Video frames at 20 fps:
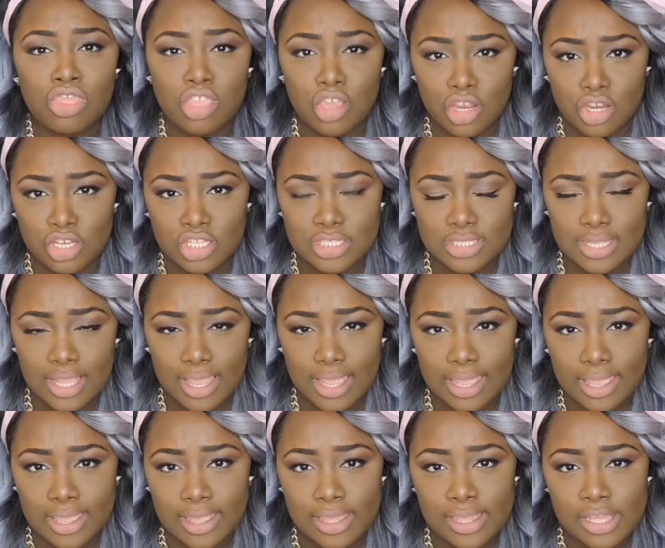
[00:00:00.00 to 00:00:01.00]

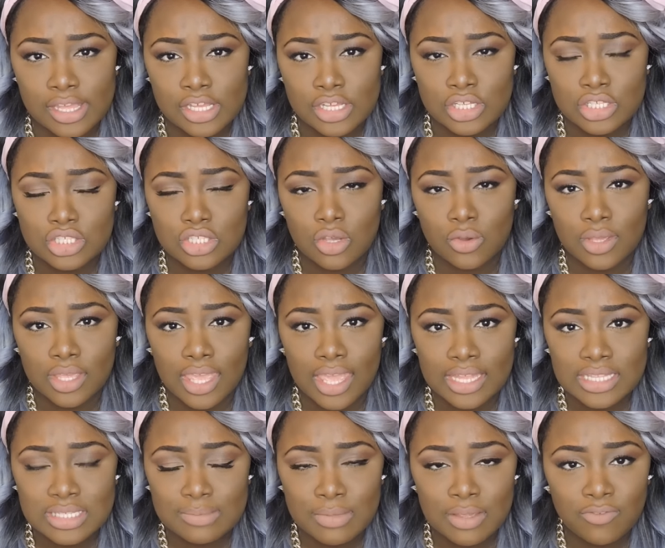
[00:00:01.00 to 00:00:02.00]
Thursday. So it
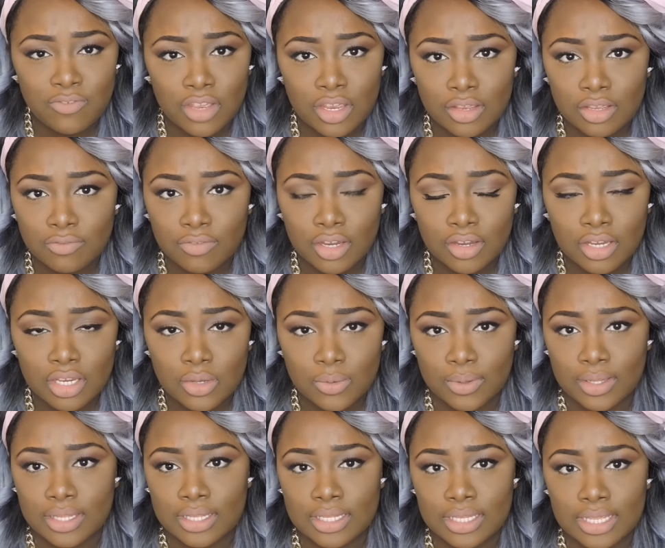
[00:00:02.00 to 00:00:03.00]
got to me very, very
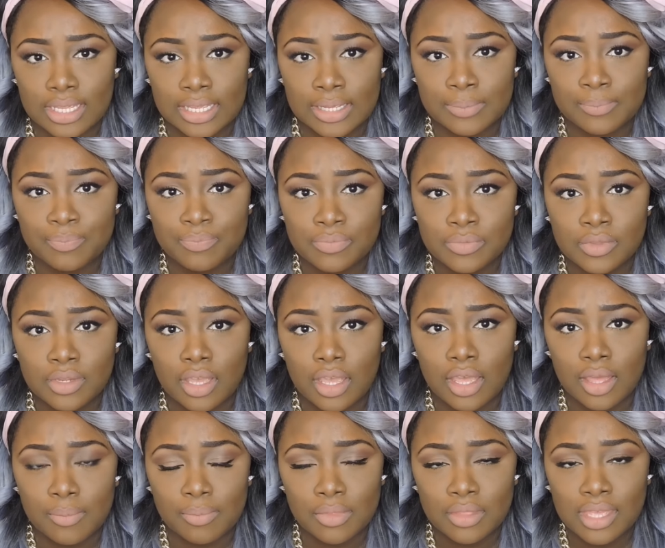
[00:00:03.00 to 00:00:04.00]
quickly.
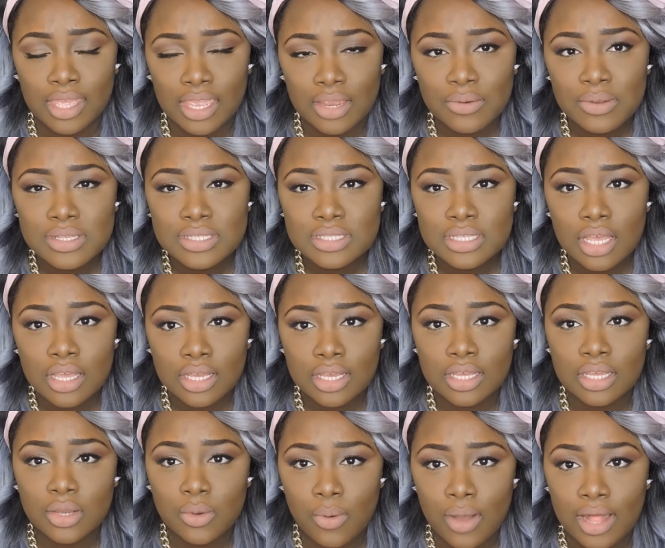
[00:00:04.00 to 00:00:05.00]
Um, the hair is a
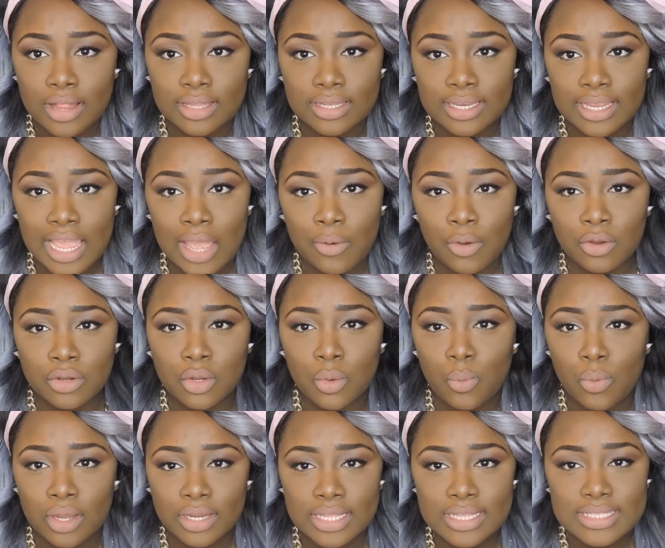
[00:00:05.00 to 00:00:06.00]
good quality. I, on a
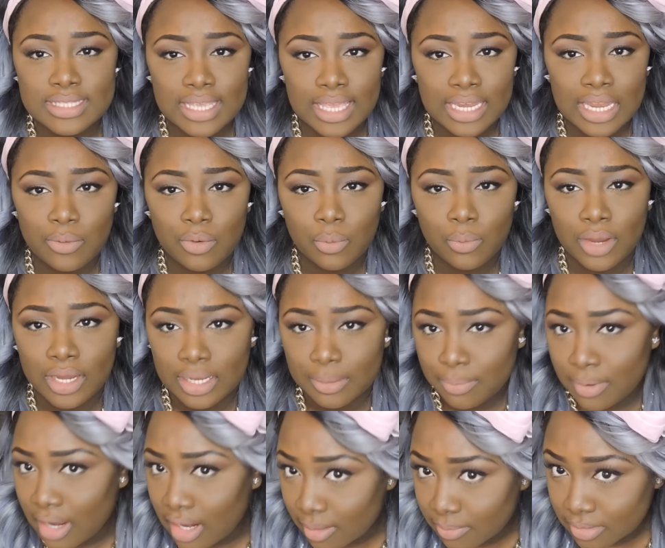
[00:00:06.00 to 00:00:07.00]
one in ten, I will rate
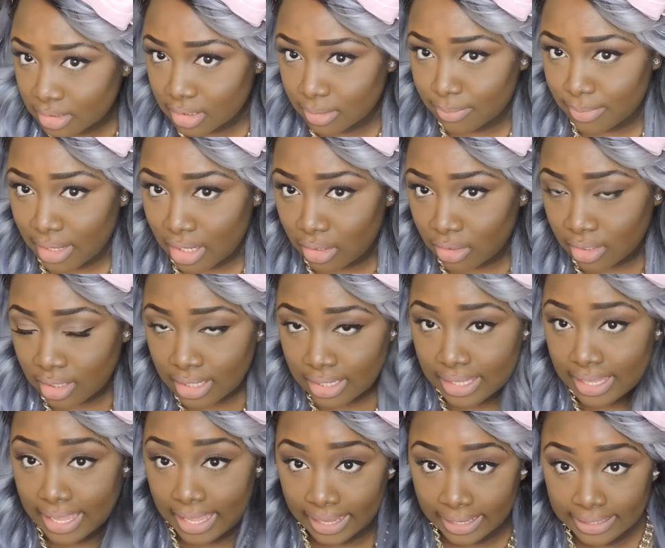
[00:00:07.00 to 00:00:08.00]
it probably about
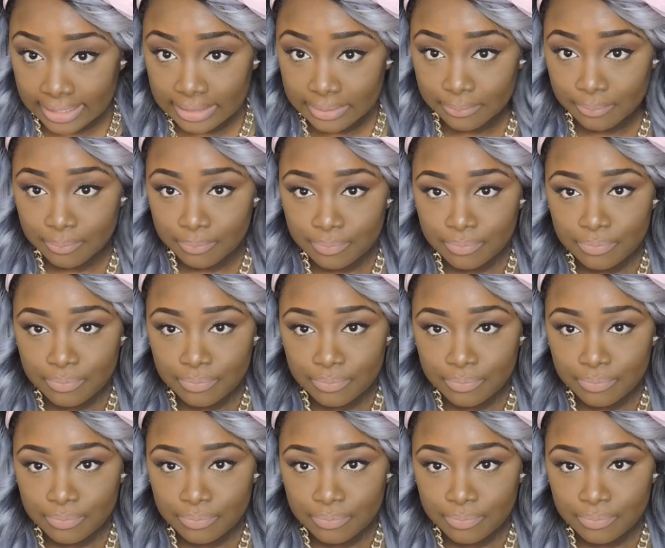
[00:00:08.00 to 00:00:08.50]
an eight.